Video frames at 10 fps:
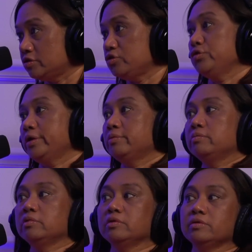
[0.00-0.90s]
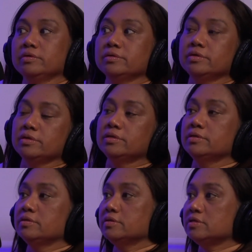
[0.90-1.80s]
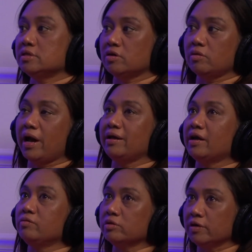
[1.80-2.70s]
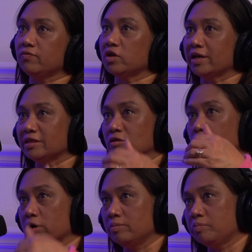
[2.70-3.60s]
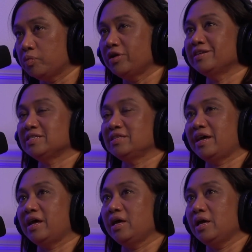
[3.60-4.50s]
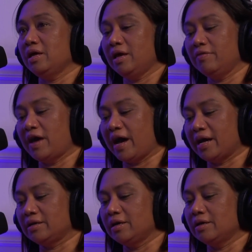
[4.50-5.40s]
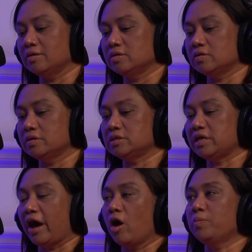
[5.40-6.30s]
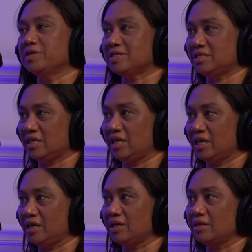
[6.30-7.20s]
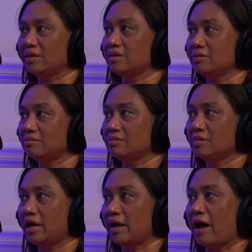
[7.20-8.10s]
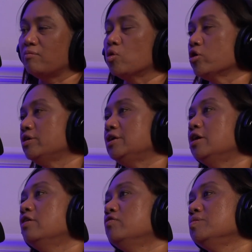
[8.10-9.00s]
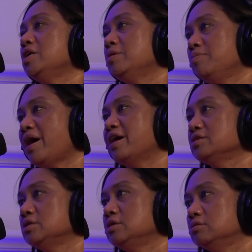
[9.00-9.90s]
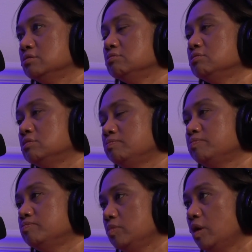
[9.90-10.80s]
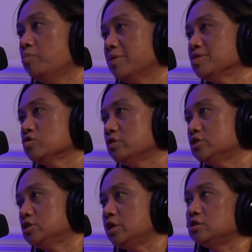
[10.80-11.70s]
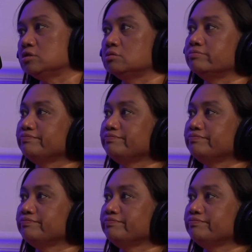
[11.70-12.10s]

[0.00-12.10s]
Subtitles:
to them. Yeah. So I really feel like the Lord put us in that to help us see and have more of an impact in public school education.